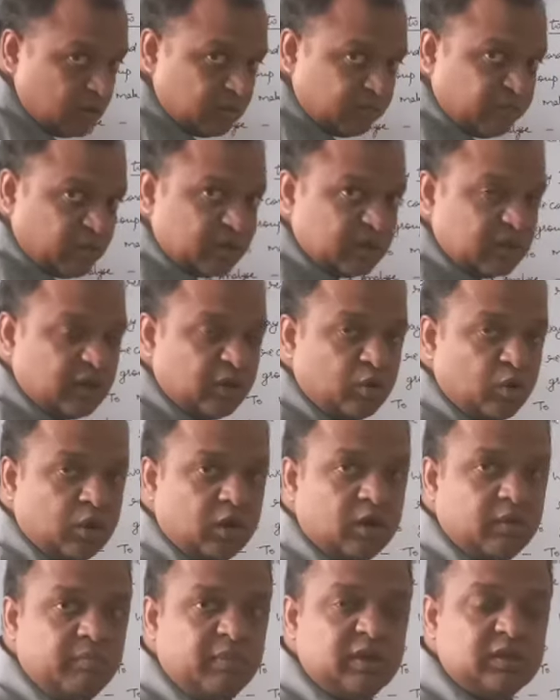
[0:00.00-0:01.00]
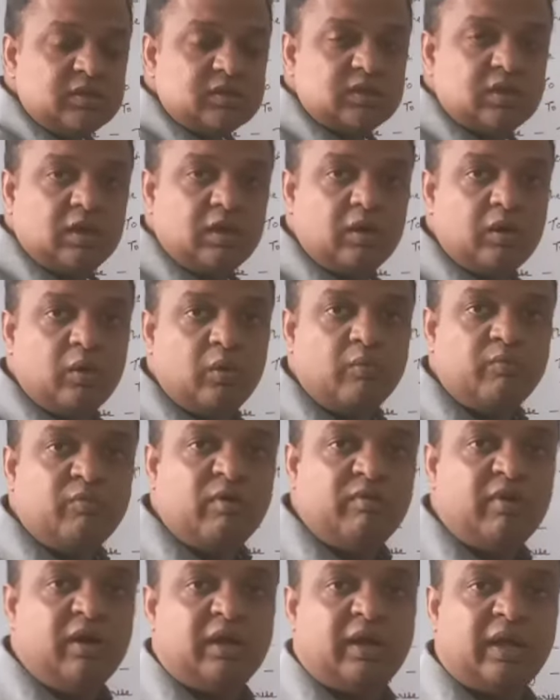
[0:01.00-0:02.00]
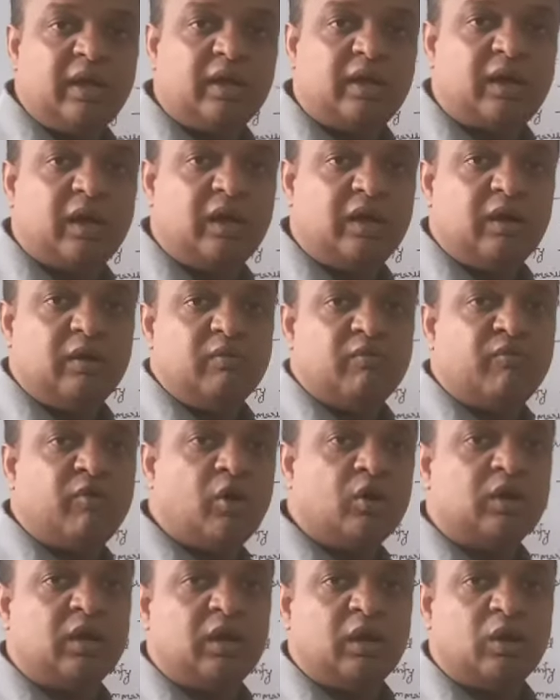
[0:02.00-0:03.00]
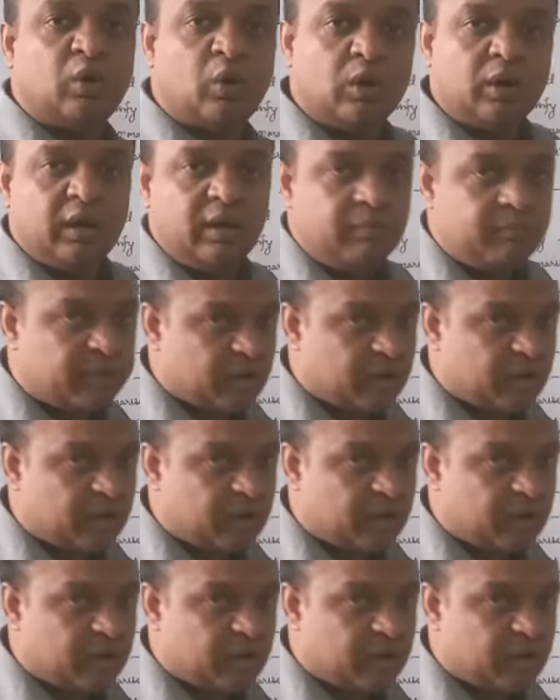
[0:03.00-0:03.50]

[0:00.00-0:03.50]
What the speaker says: Further recorded means we will take it for a recording